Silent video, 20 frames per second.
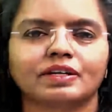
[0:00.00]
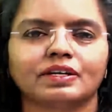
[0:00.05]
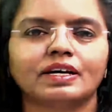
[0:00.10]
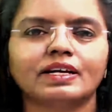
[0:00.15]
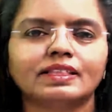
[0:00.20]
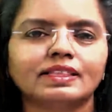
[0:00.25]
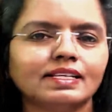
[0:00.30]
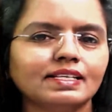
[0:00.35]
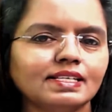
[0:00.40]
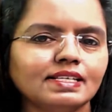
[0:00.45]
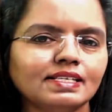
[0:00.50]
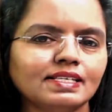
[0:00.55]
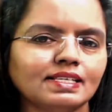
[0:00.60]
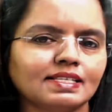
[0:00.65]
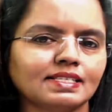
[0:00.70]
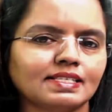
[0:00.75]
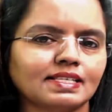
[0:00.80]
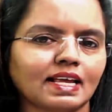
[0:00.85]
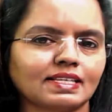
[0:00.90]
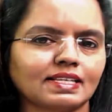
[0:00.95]
This is a
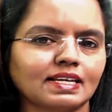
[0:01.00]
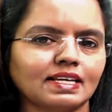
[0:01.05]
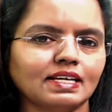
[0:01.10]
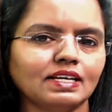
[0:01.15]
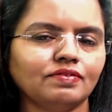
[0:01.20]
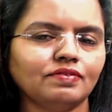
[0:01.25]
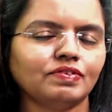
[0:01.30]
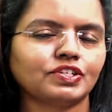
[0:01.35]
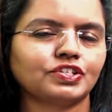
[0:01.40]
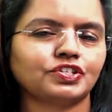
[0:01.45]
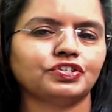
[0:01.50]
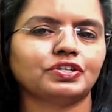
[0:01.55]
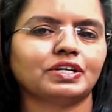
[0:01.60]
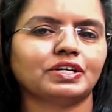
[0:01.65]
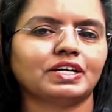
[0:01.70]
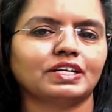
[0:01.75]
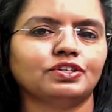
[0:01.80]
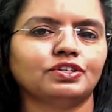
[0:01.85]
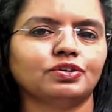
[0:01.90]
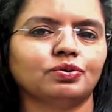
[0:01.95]
setting which you can
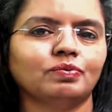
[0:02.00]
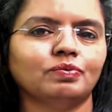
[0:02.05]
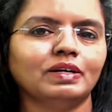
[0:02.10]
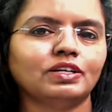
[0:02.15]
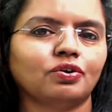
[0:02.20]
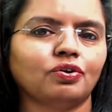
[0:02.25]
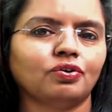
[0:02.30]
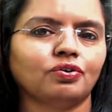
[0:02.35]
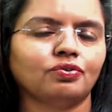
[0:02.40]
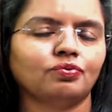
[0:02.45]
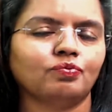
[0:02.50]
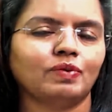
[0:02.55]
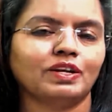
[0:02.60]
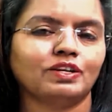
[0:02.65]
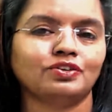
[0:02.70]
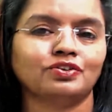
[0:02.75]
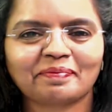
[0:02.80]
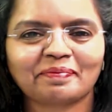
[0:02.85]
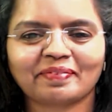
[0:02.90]
do it on when you're.